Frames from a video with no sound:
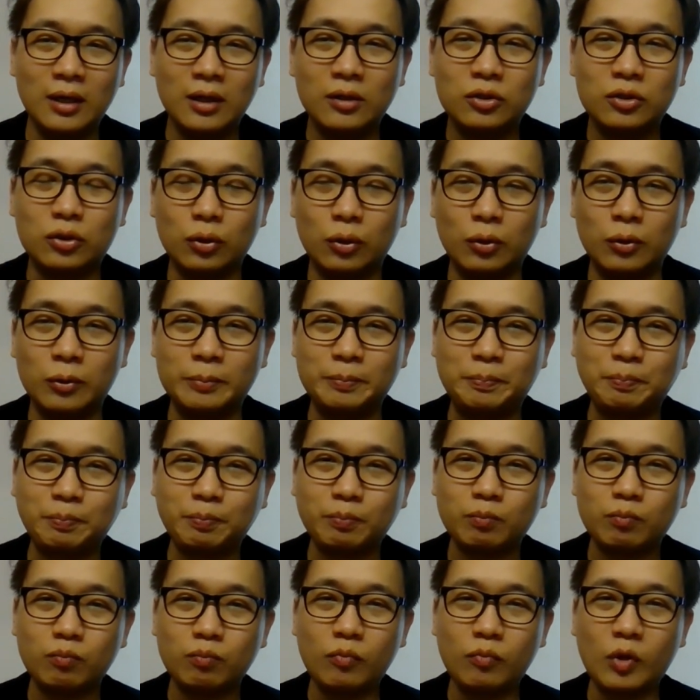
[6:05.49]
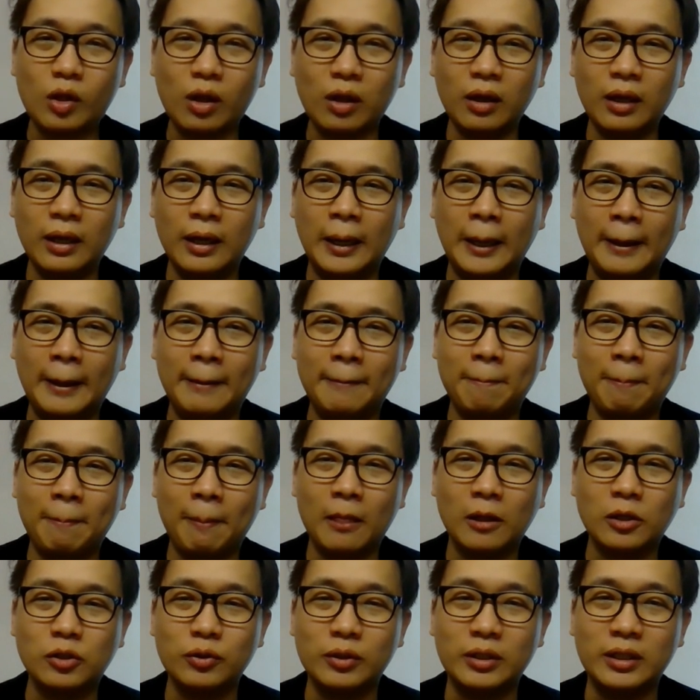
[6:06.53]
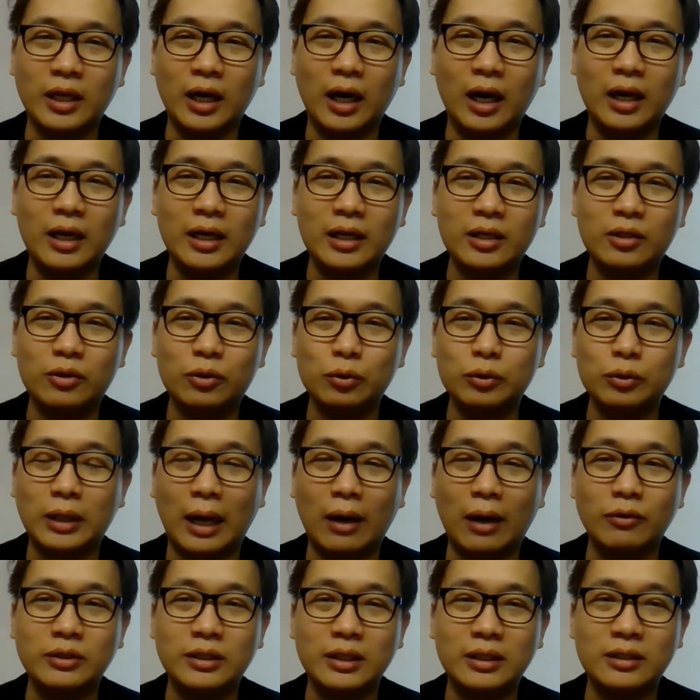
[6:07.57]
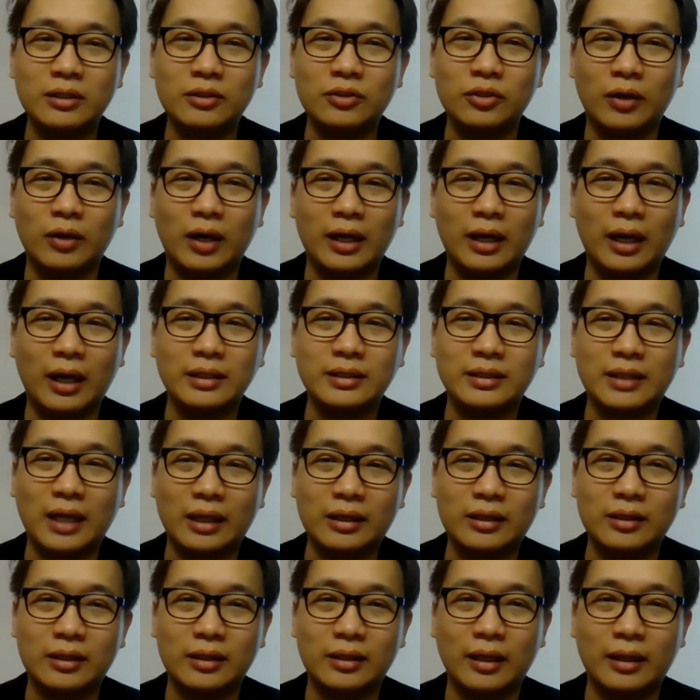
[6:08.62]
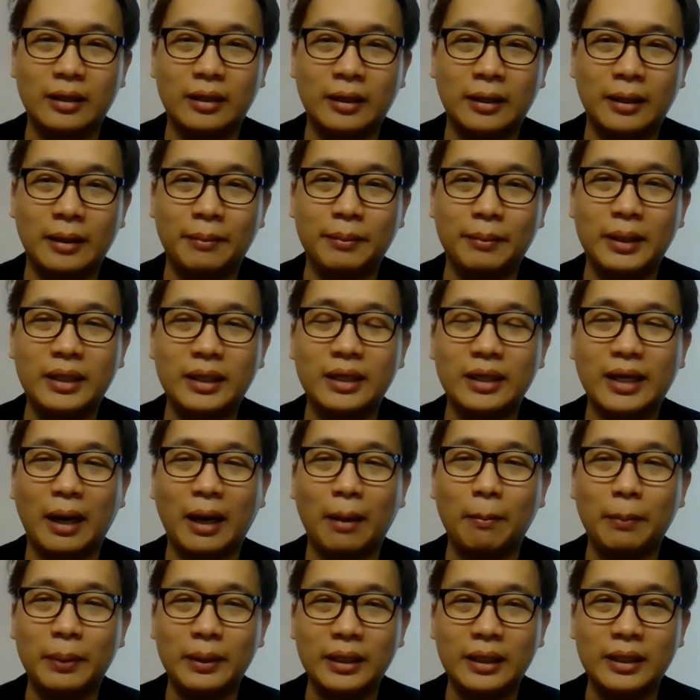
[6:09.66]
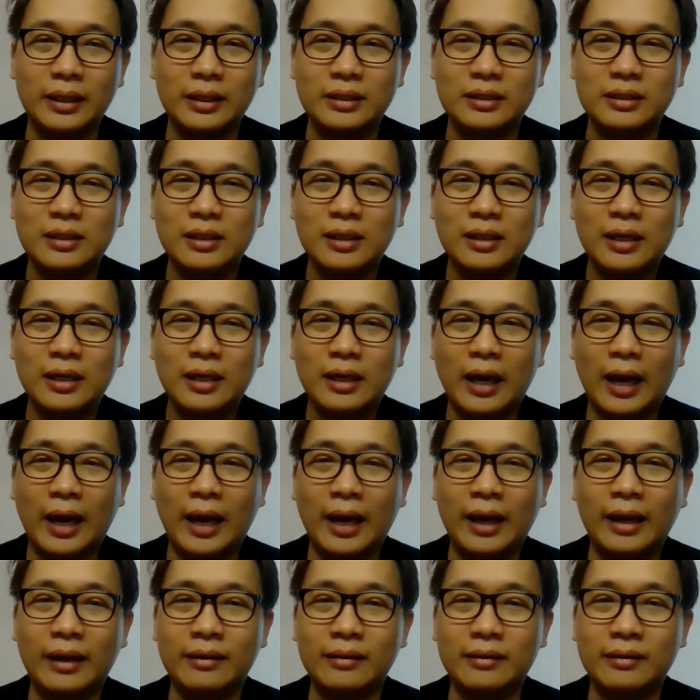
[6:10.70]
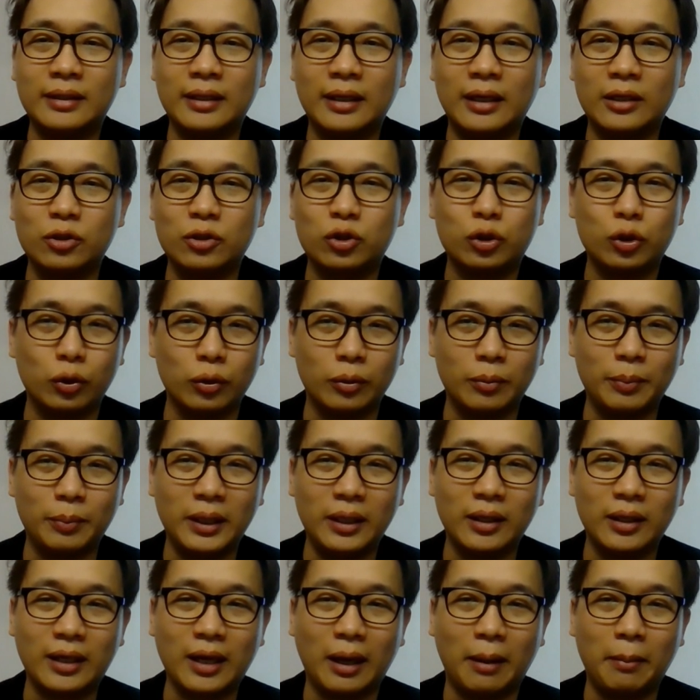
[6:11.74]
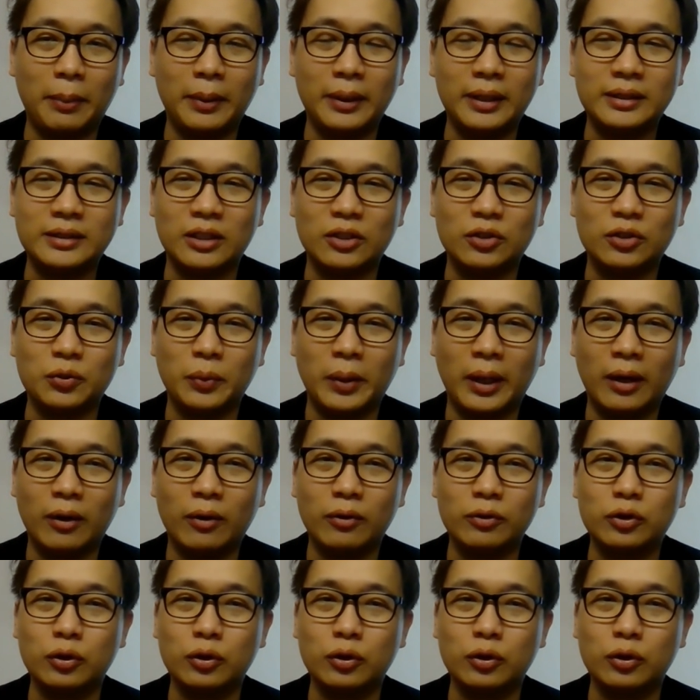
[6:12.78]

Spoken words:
So in the early 2000s, you know, I started media companies and sold media companies as well.